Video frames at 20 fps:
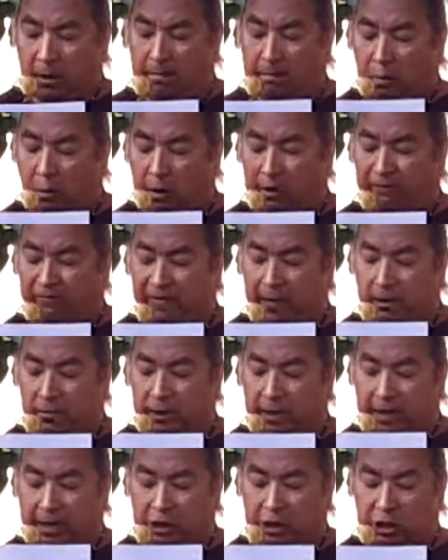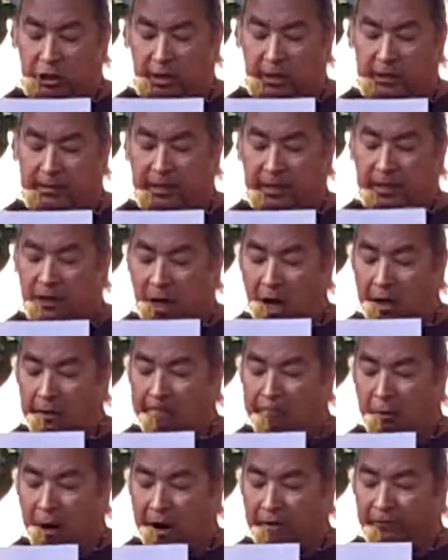Boy Foundation is a
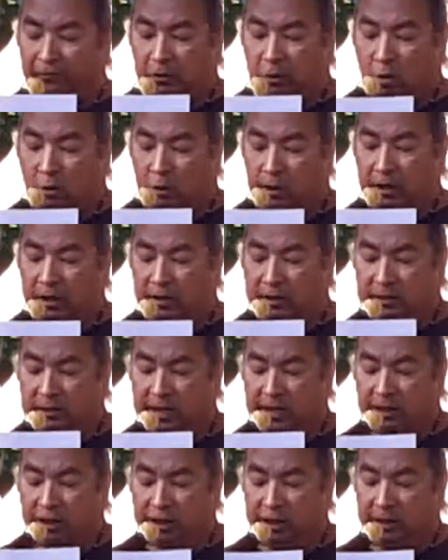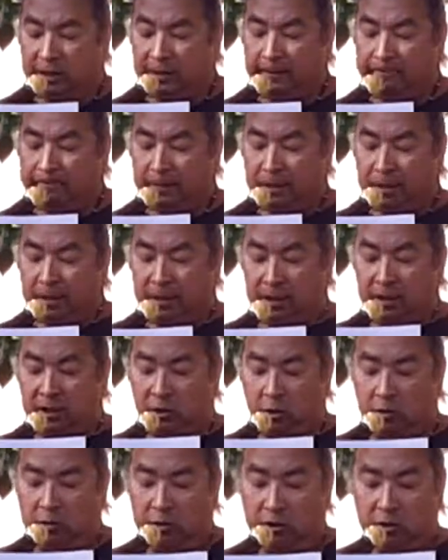nonprofit organization in
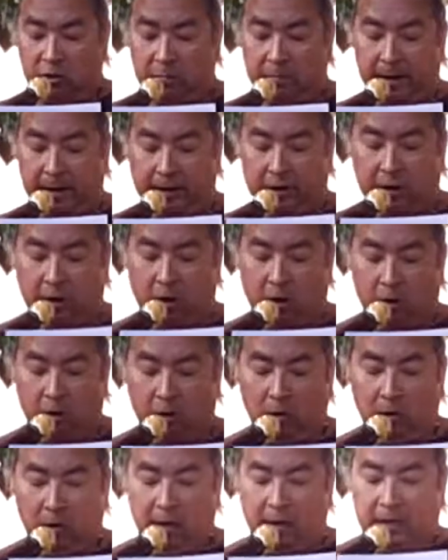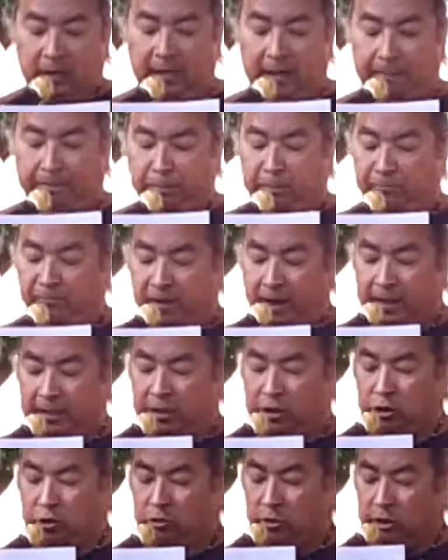northern New Mexico that
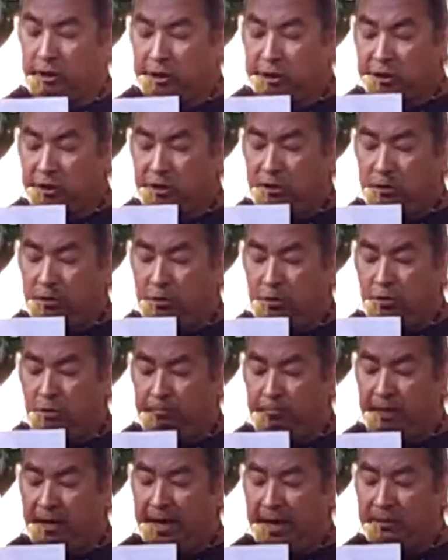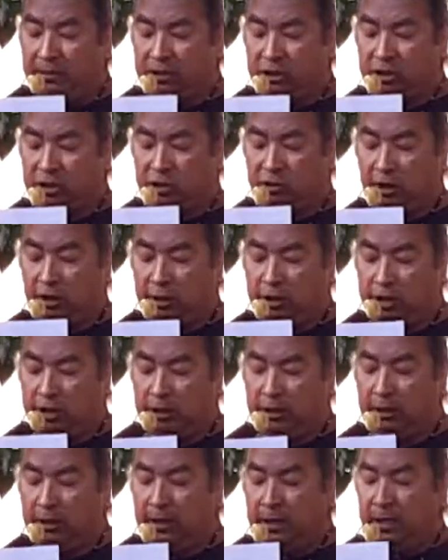provides traditional hoop dance
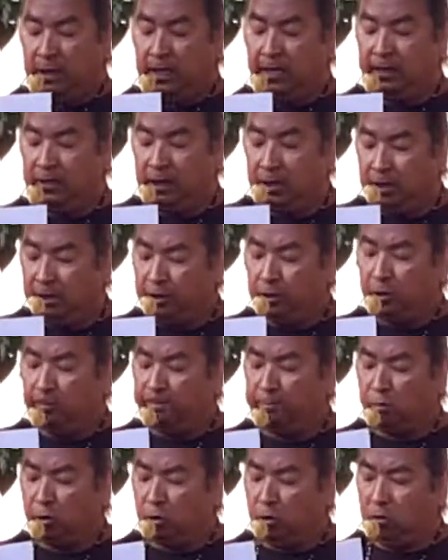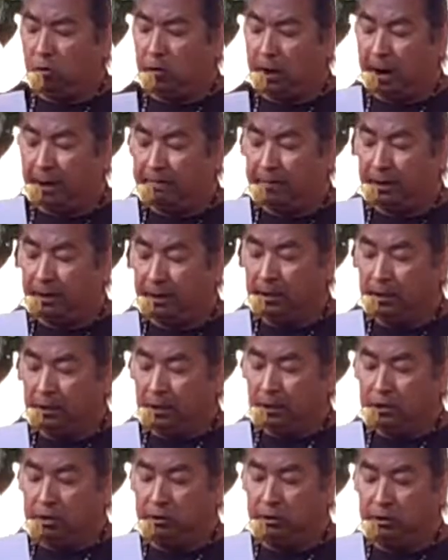instruction and other programming
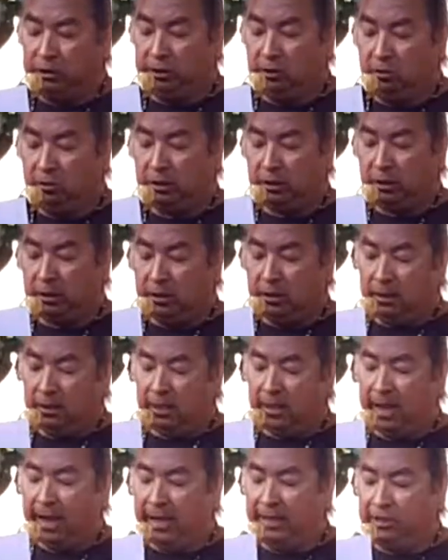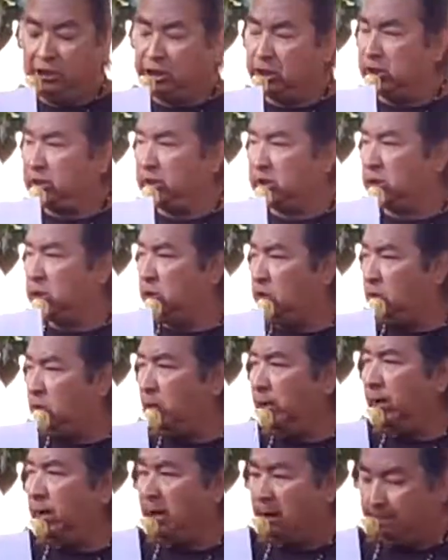to youth ages
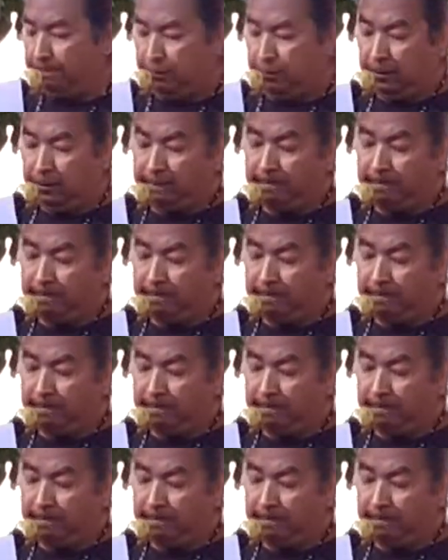2 and up.